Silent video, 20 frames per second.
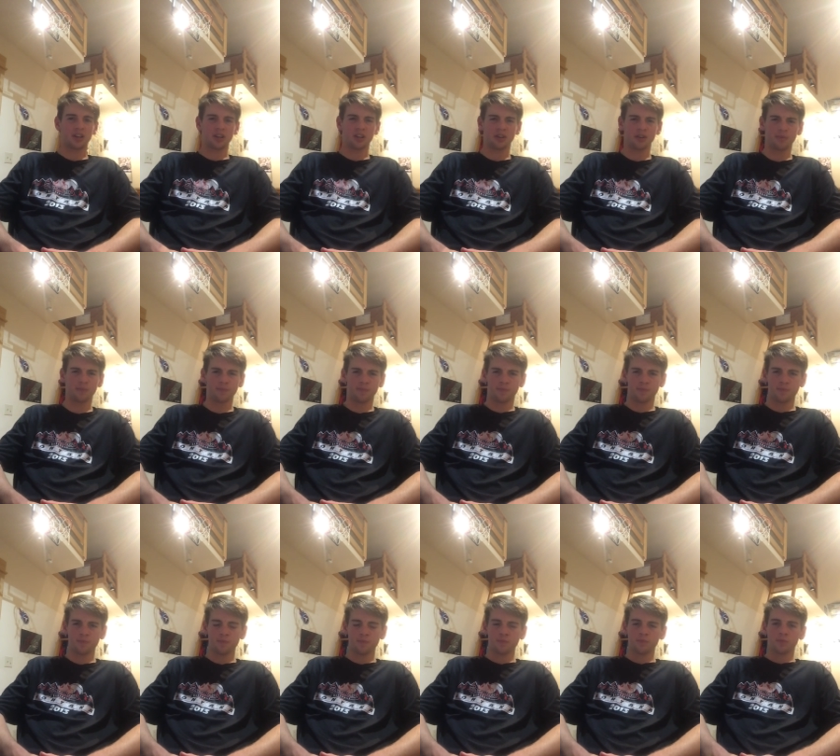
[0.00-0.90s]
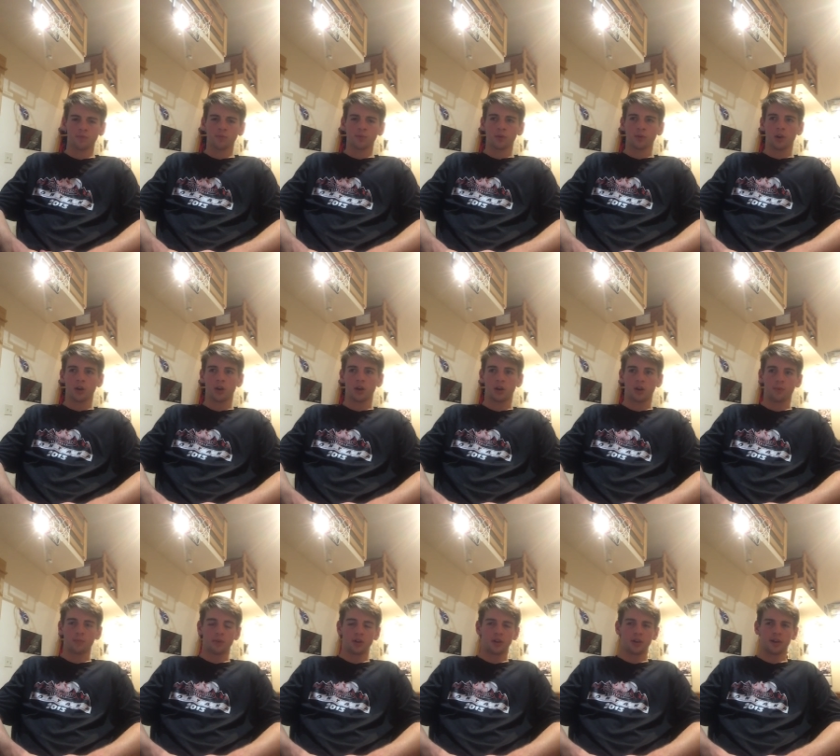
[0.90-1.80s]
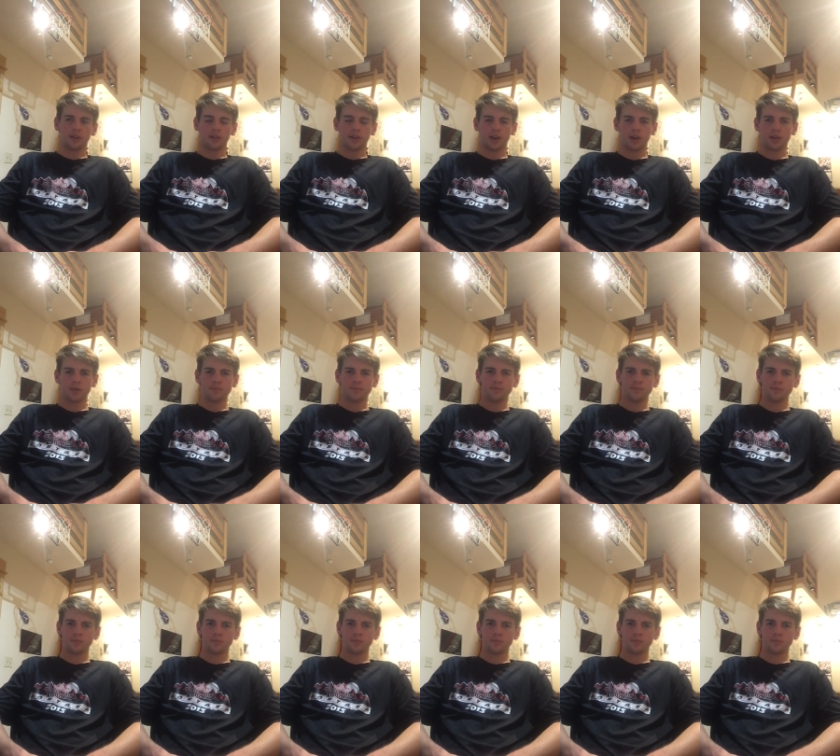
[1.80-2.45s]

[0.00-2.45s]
him in LA.